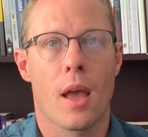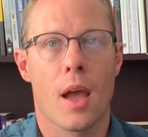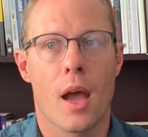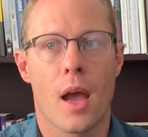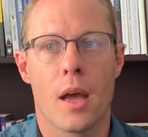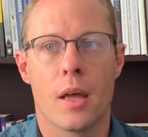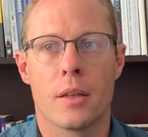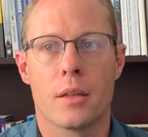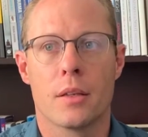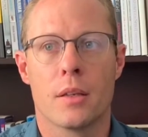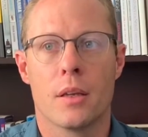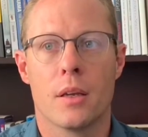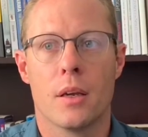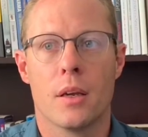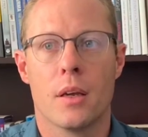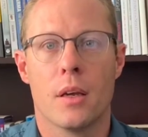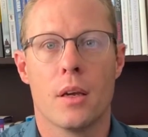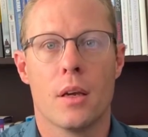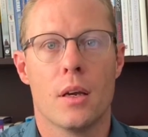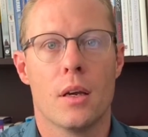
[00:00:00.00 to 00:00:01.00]
and
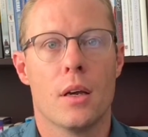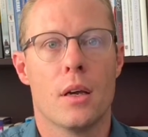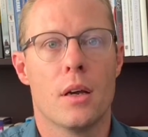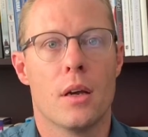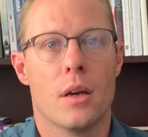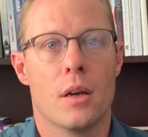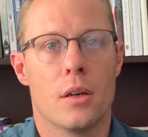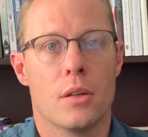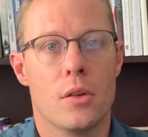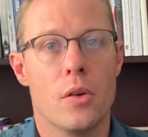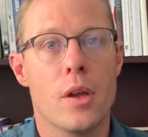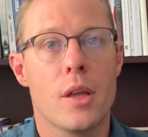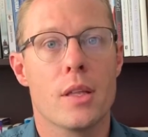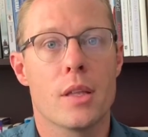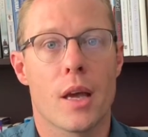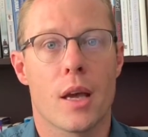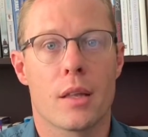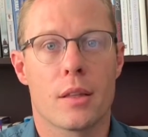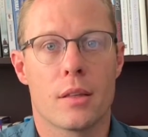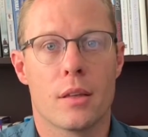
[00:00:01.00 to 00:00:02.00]
doing
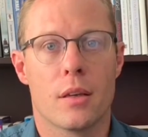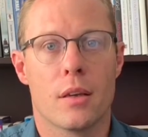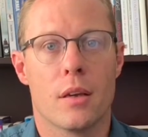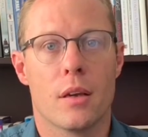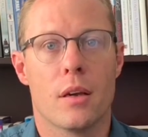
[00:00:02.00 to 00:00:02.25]
that